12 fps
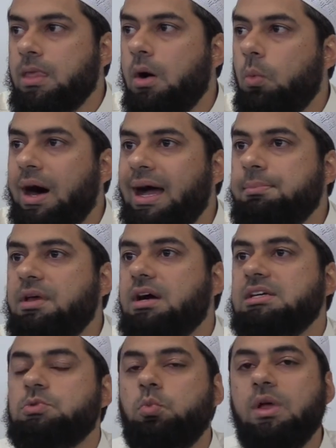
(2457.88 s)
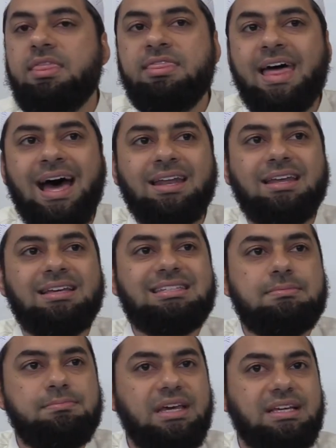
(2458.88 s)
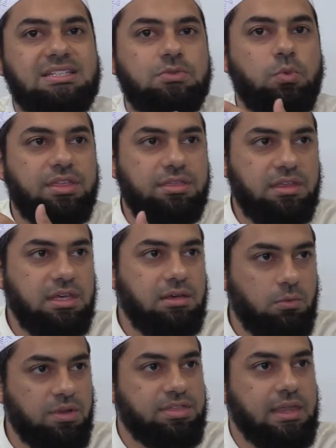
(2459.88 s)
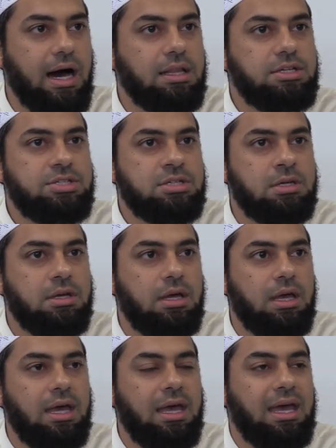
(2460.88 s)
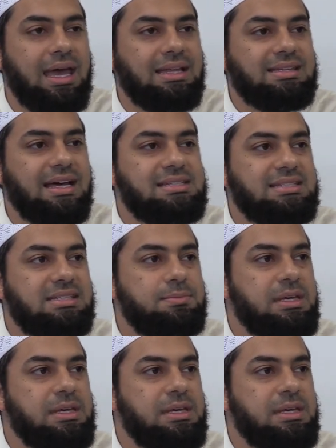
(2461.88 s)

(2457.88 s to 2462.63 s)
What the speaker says: Why? Because when that is mixed with knowledge, it tends to